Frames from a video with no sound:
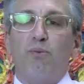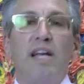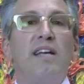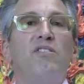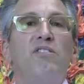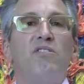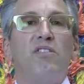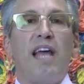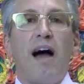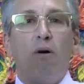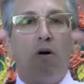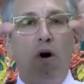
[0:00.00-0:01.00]
raises
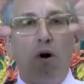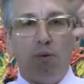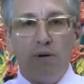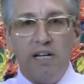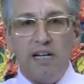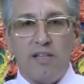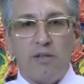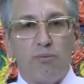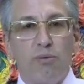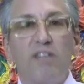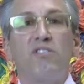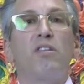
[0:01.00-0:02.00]
the alcohol reading in the
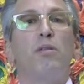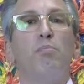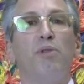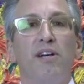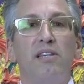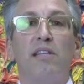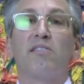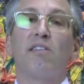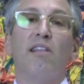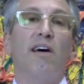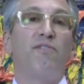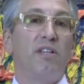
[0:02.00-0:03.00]
rest of the blood
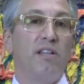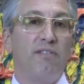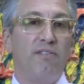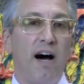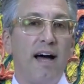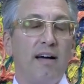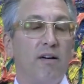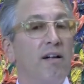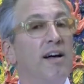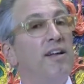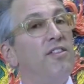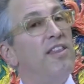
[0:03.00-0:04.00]
that's left in the
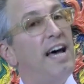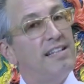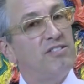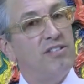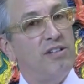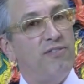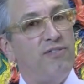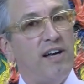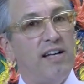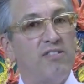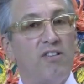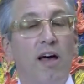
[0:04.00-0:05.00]
vial. That's the
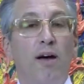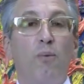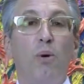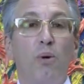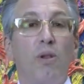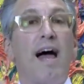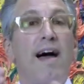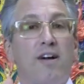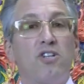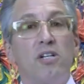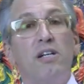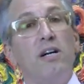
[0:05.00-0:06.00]
defense. We will
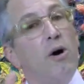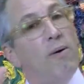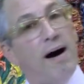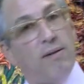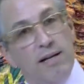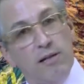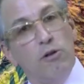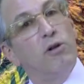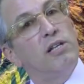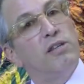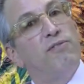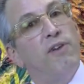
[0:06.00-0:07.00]
actually go out and
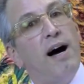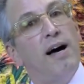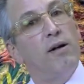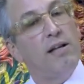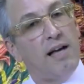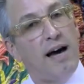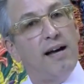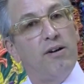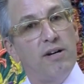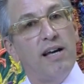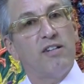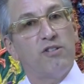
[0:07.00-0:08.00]
look at the vial and
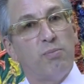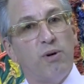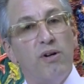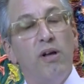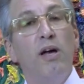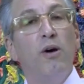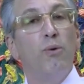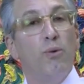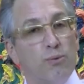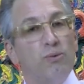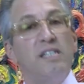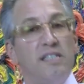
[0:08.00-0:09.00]
hire an expert who
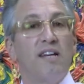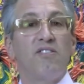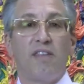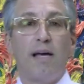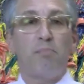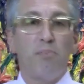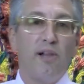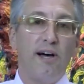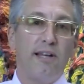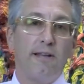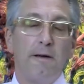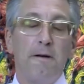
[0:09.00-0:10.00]
will retest that
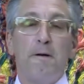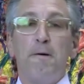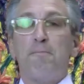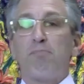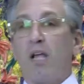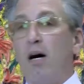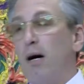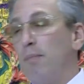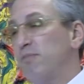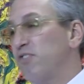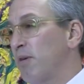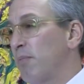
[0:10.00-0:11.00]
blood.
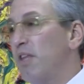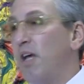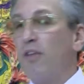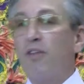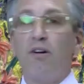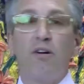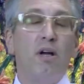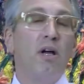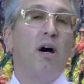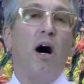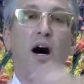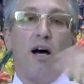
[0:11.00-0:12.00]
Some of the other
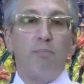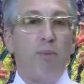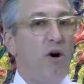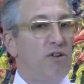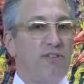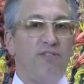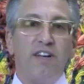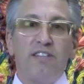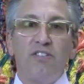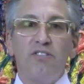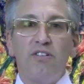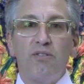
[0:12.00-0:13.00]
oddball
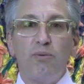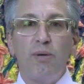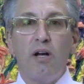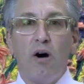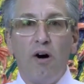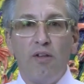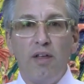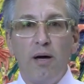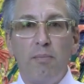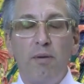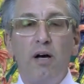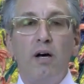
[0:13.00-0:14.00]
defenses, as we call
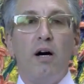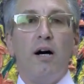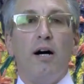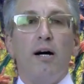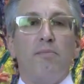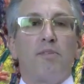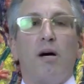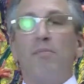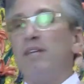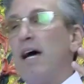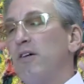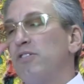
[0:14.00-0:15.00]
them,
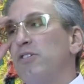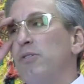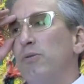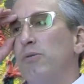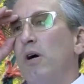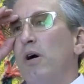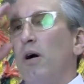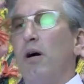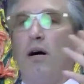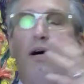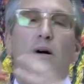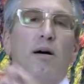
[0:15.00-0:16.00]
come down to